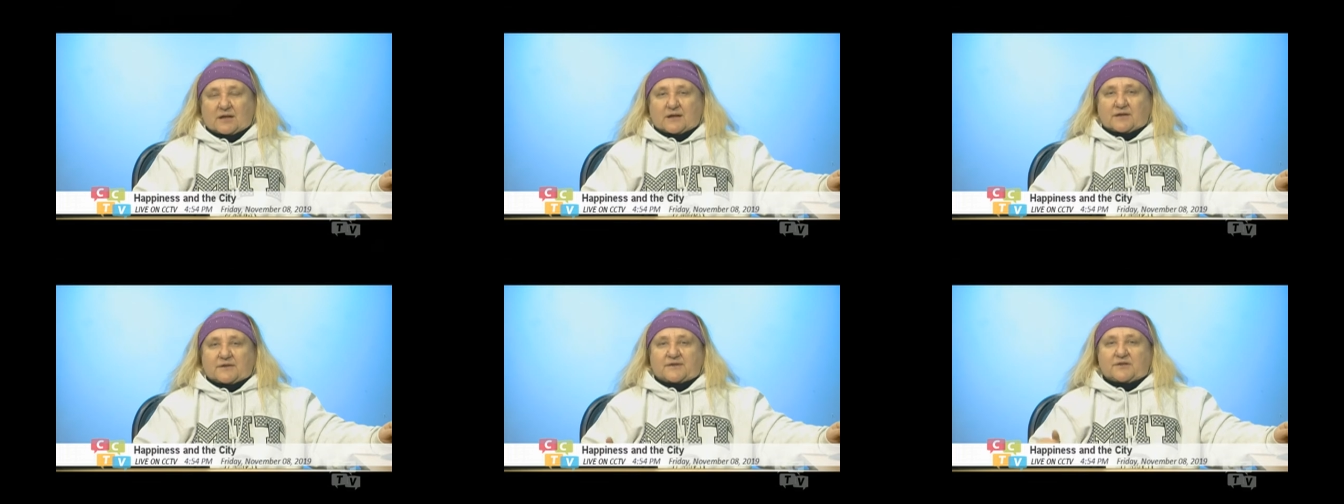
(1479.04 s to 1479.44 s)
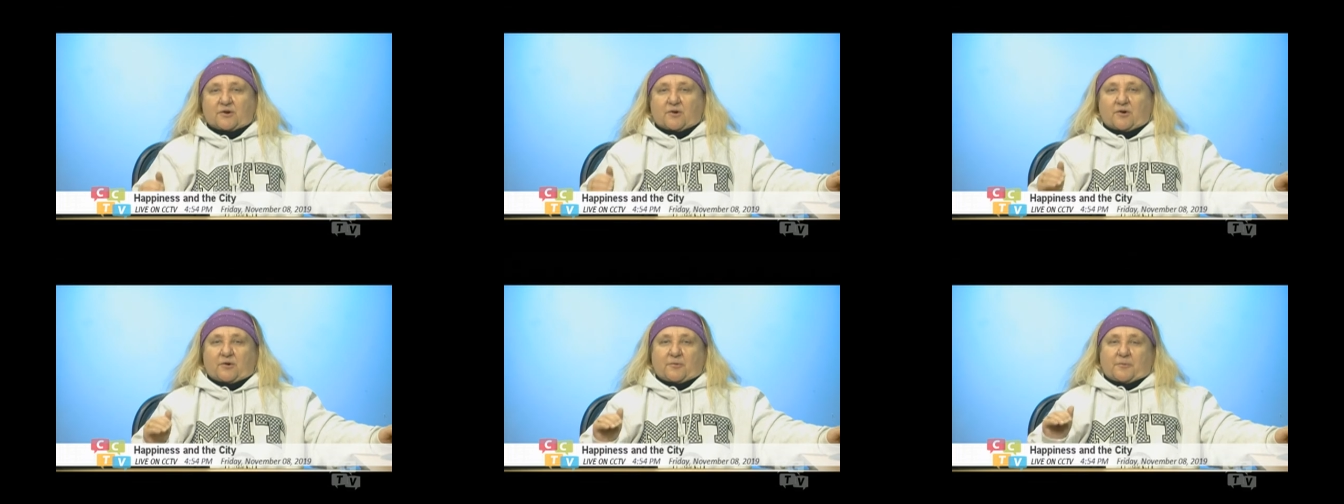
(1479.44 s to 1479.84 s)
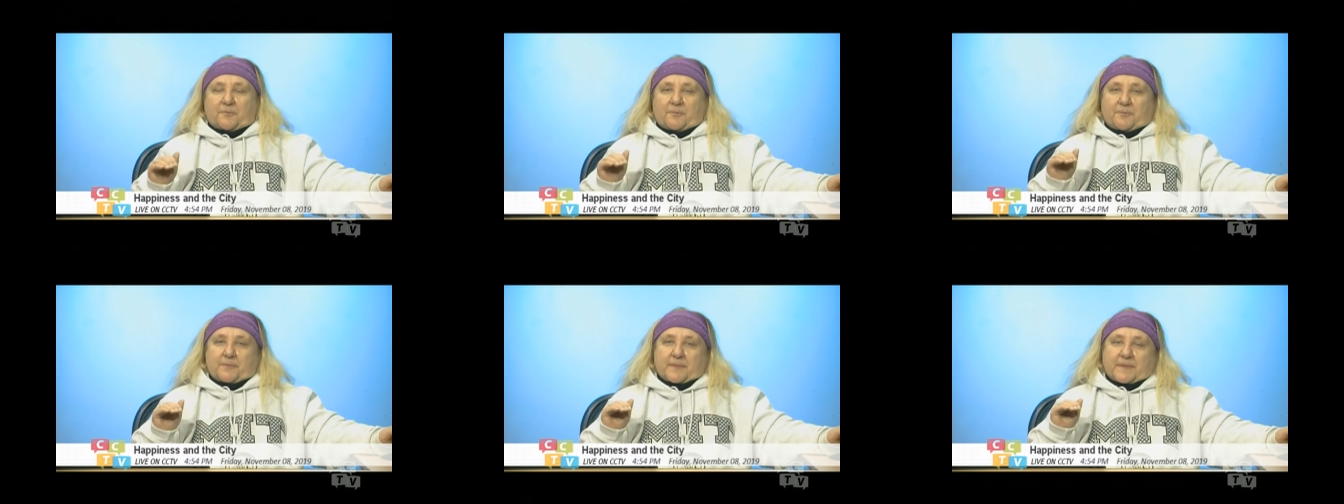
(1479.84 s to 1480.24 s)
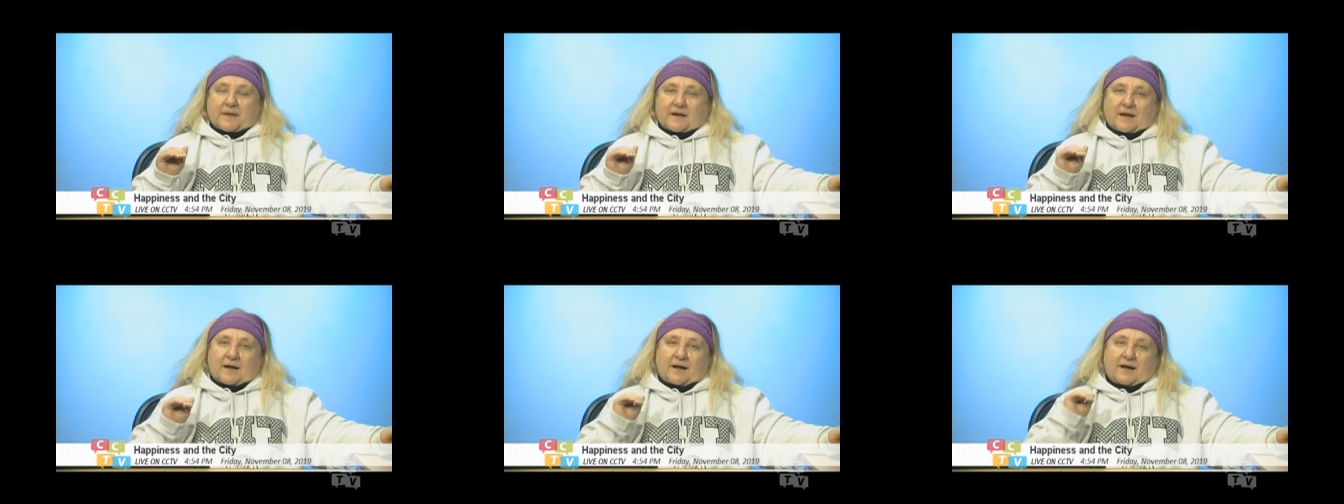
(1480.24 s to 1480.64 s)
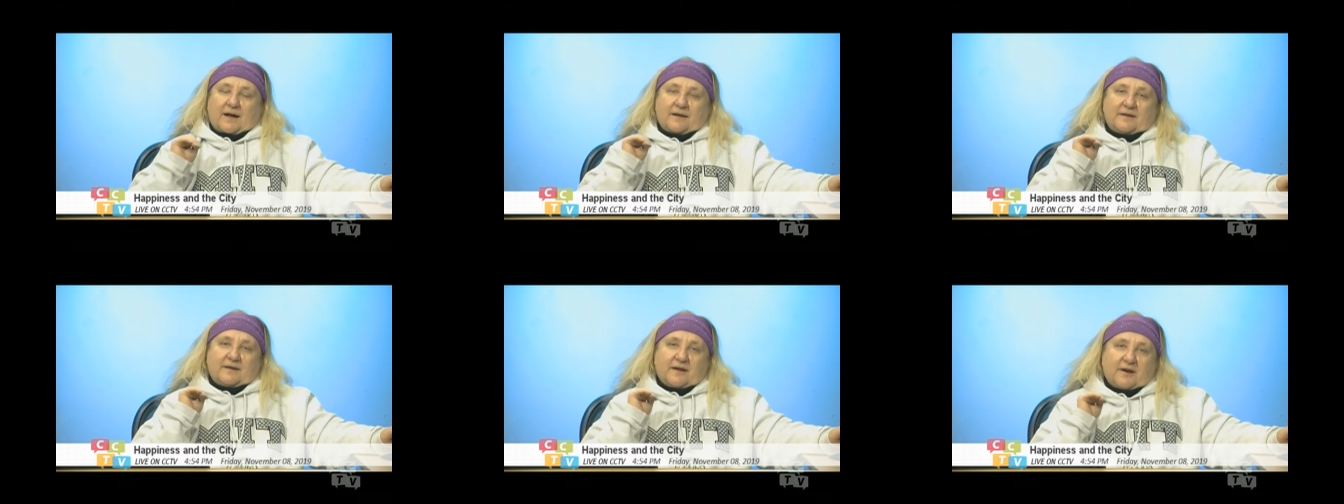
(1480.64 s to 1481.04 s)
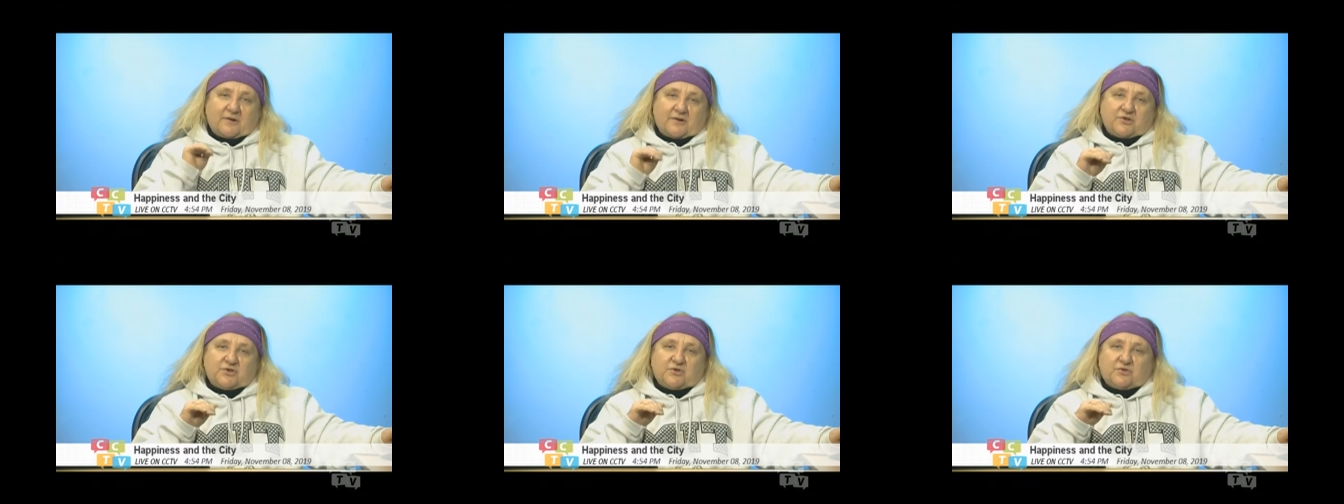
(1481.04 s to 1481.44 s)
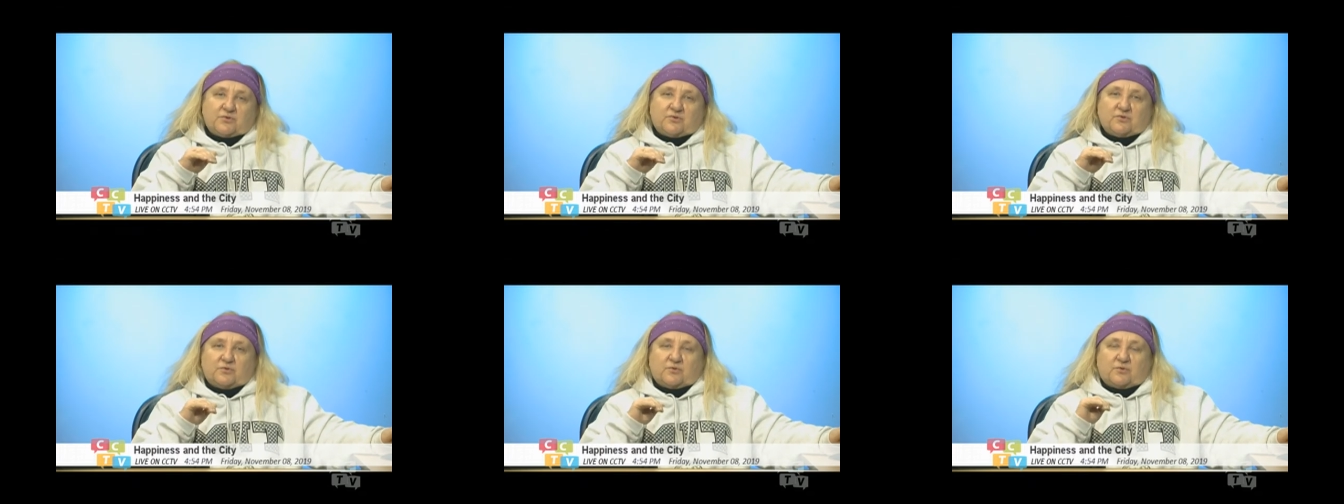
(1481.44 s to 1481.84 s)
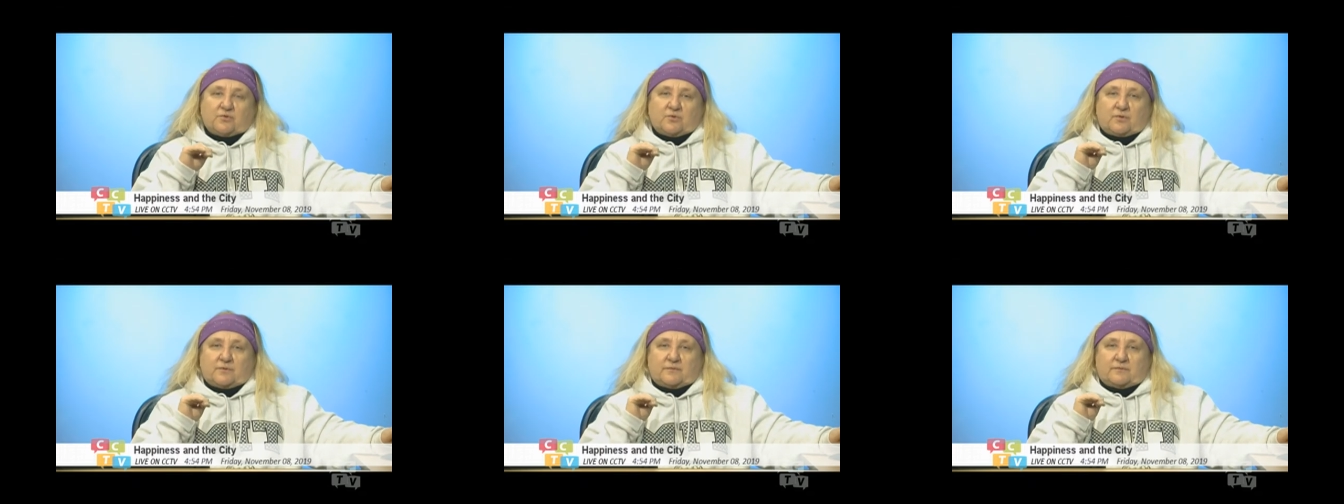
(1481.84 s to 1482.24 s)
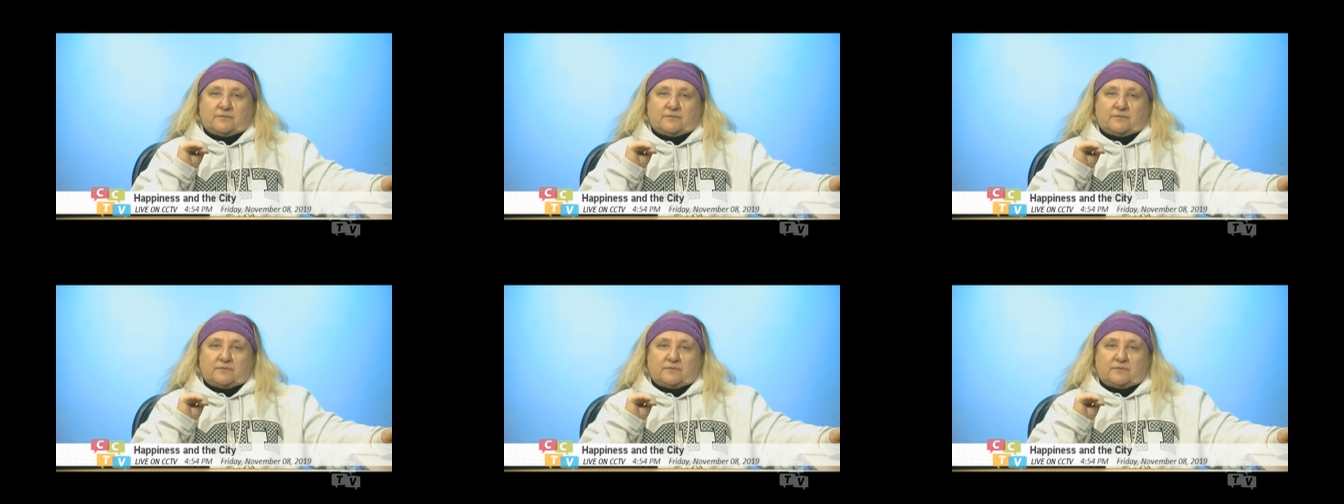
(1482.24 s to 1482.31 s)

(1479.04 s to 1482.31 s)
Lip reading: So I encourage you to